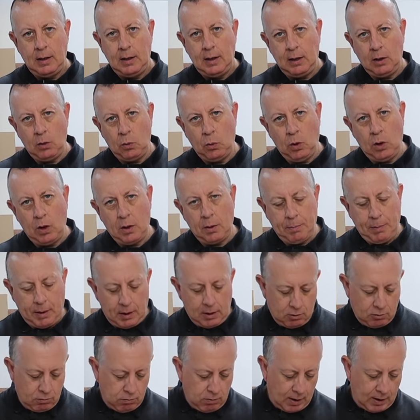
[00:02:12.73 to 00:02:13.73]
then the
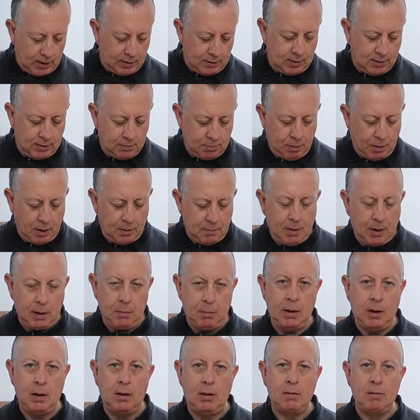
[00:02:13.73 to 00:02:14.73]
workbench raises by
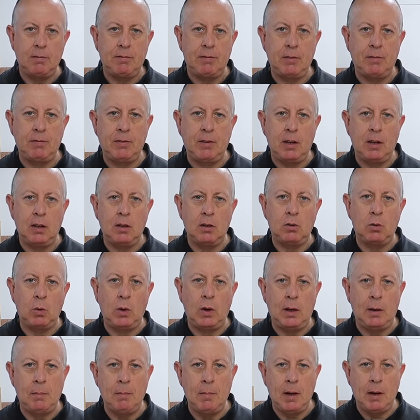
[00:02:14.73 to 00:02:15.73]
maybe 15 or
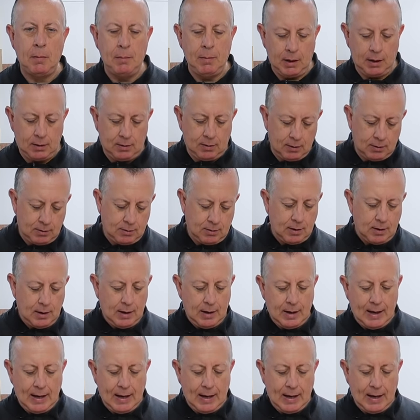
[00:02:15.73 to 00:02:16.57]
20 millimetres